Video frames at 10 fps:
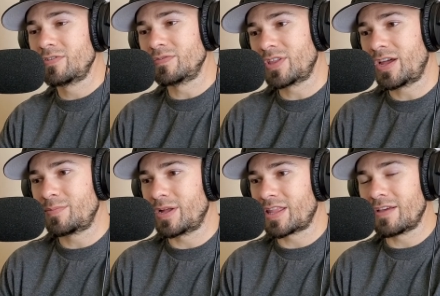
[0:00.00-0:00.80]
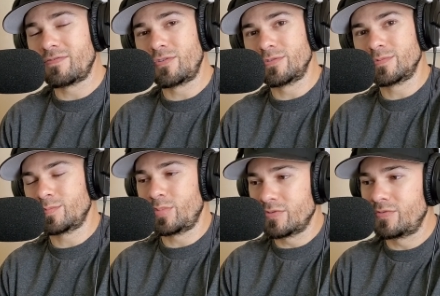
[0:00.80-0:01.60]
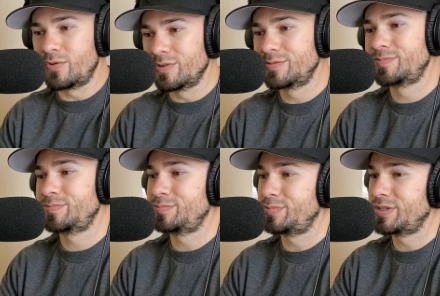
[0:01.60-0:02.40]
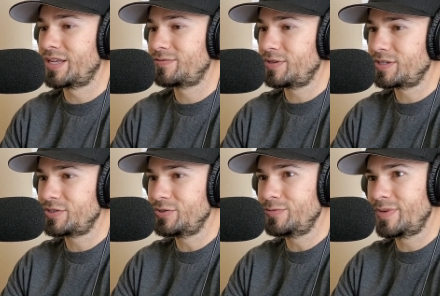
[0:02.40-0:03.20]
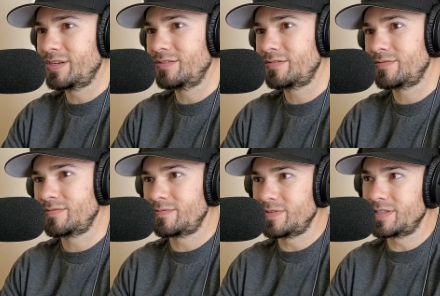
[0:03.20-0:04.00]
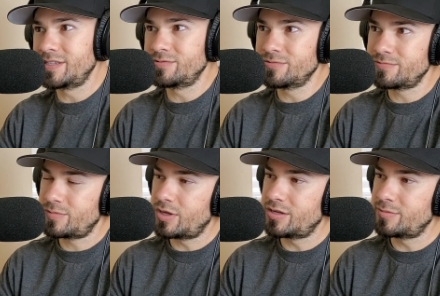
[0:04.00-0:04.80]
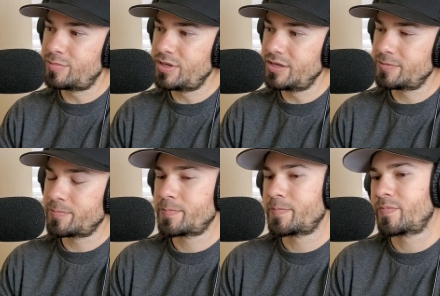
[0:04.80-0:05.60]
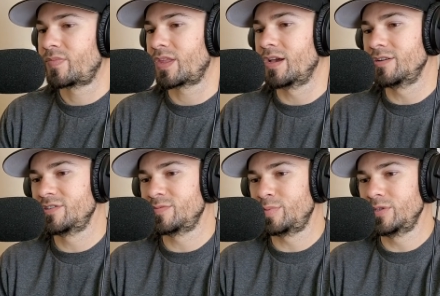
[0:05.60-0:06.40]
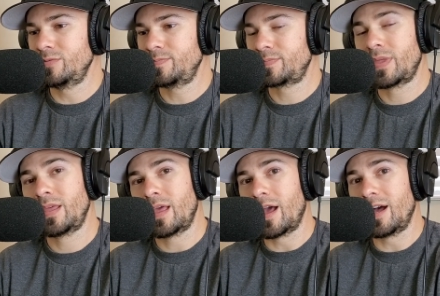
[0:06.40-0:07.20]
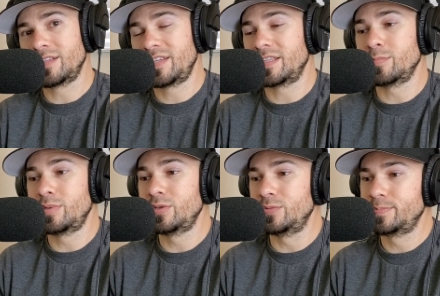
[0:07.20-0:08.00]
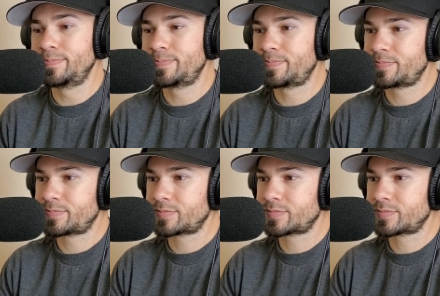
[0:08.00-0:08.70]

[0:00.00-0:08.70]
even thought about that for before, but that's fucking true, man. fifties uh, pink, hundreds blue. I'll take the blue. Bluish.